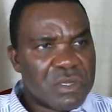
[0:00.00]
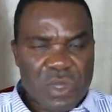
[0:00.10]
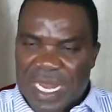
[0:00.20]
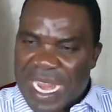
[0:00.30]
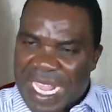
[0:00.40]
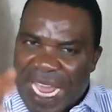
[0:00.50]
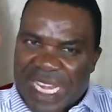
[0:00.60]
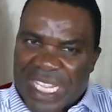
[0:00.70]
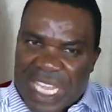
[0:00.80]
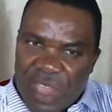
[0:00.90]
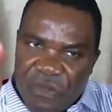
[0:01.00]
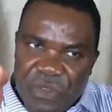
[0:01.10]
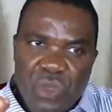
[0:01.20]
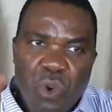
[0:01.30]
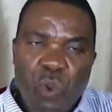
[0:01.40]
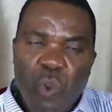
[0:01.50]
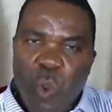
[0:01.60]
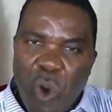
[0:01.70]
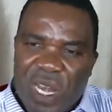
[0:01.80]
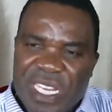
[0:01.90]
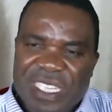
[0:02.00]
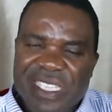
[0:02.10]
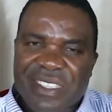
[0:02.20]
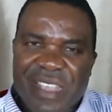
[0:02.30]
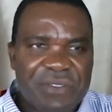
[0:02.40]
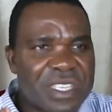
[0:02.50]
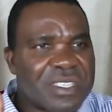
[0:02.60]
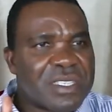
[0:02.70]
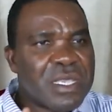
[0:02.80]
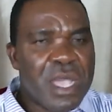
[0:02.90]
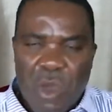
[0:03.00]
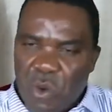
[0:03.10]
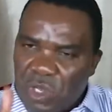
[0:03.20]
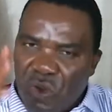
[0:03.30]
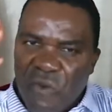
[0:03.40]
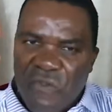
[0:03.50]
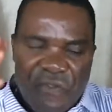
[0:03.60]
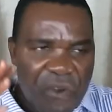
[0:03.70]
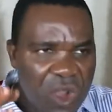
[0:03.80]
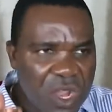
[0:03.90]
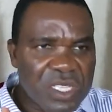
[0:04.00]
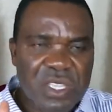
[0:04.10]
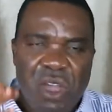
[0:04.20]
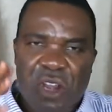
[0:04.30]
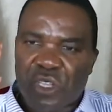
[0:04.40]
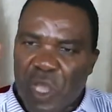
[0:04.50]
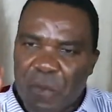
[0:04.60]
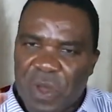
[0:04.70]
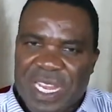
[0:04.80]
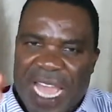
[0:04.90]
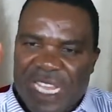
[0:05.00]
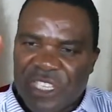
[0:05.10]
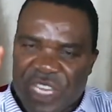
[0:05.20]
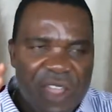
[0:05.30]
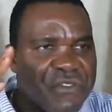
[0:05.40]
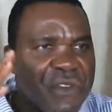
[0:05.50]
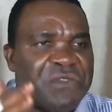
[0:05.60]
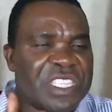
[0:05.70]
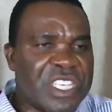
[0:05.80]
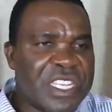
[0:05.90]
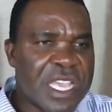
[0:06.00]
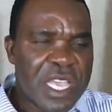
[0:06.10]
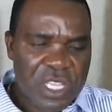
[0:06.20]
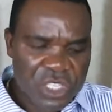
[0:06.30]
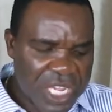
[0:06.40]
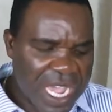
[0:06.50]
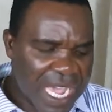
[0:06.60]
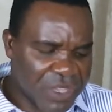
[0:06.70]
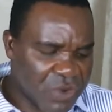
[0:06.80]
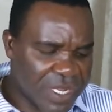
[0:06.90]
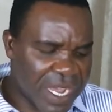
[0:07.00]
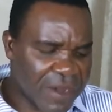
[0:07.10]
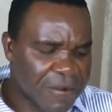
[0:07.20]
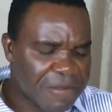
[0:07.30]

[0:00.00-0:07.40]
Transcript: so that I can give you quality service. I want to focus on somebody like Jay from Virginia. Jay, are you there?